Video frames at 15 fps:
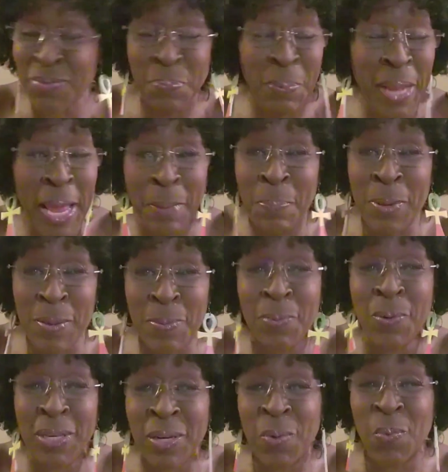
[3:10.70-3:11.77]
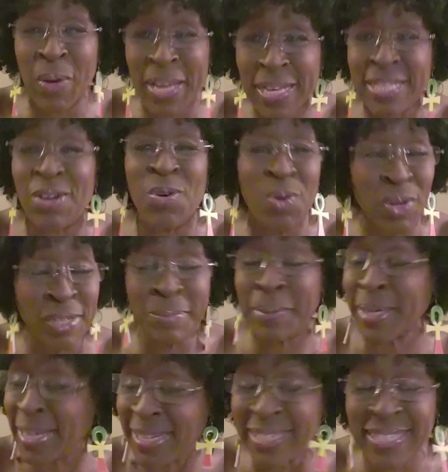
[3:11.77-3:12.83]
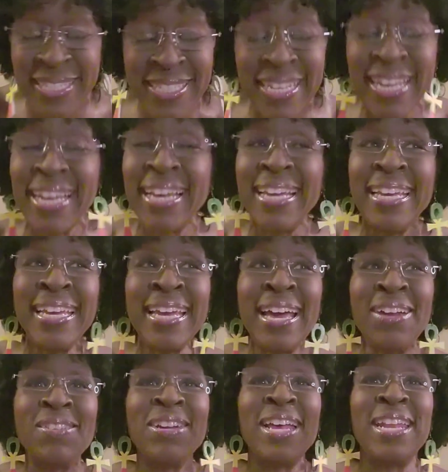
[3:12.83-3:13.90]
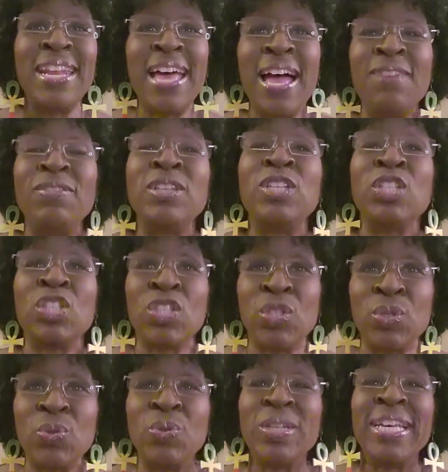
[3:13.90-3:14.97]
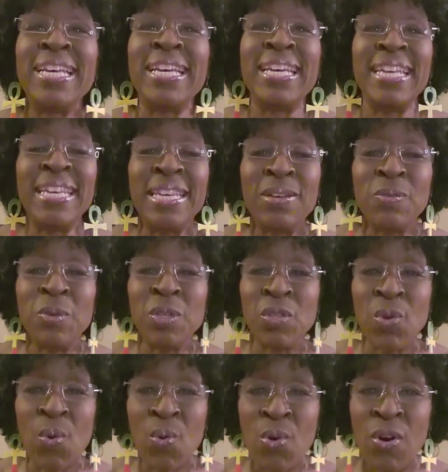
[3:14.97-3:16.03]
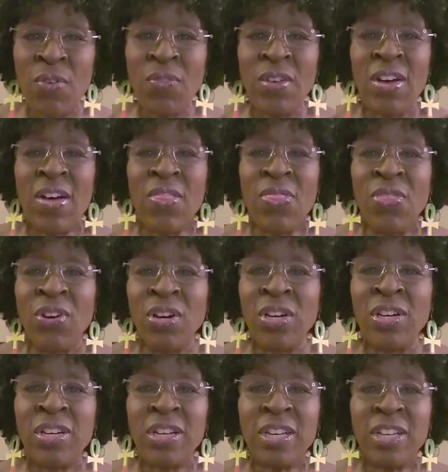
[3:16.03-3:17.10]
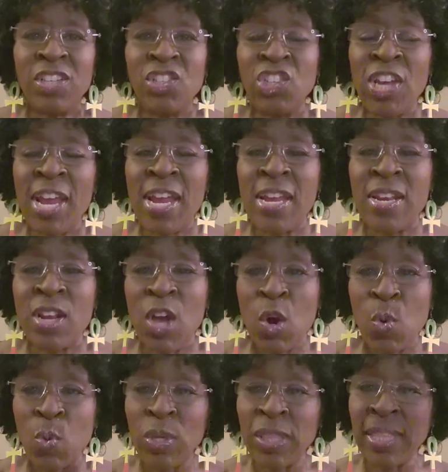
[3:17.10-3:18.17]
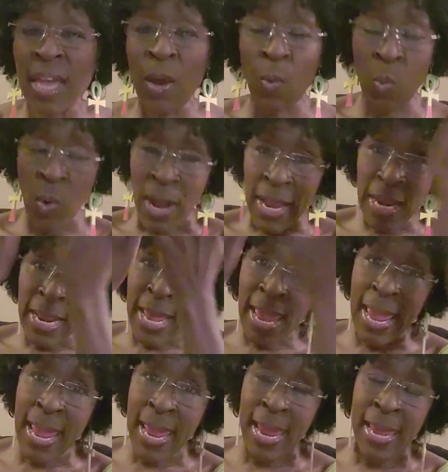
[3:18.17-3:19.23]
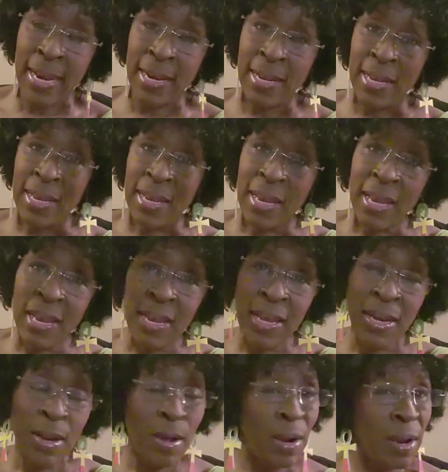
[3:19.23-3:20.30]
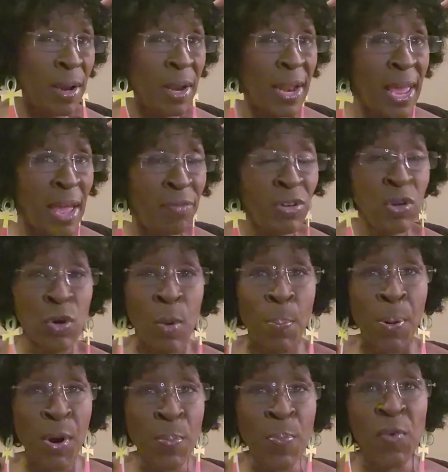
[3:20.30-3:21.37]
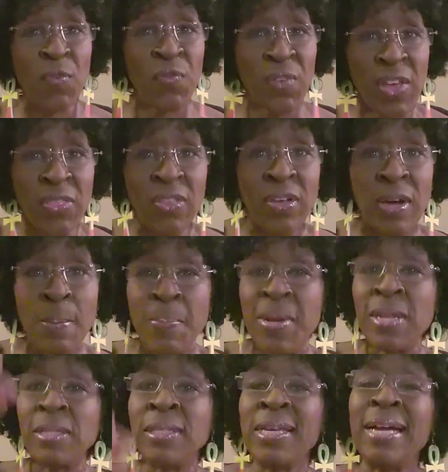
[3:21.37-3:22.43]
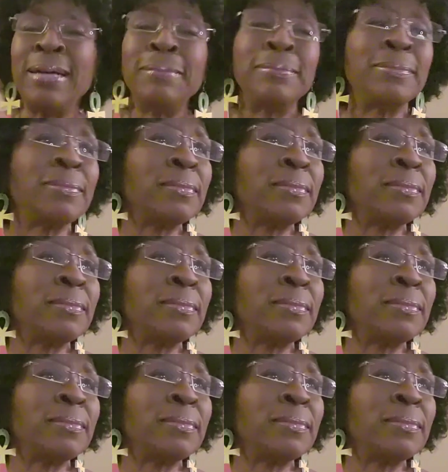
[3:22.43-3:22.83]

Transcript: Us black people, we could wear all them colors. He had on that lavender suit. It was off the chain with that white hat and the lavender or purple feather up in the top,